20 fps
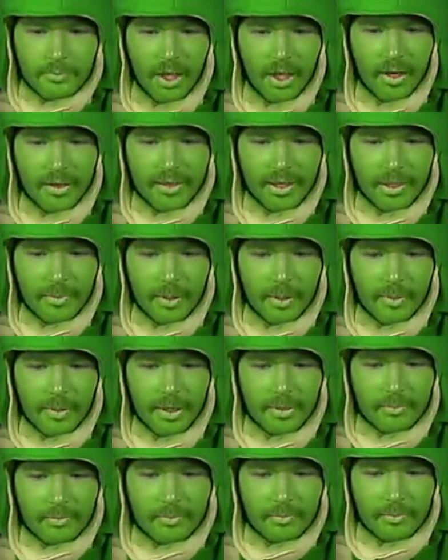All right. Tell me
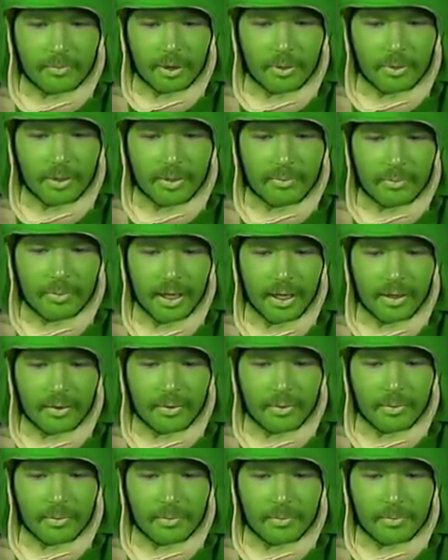about you getting banned.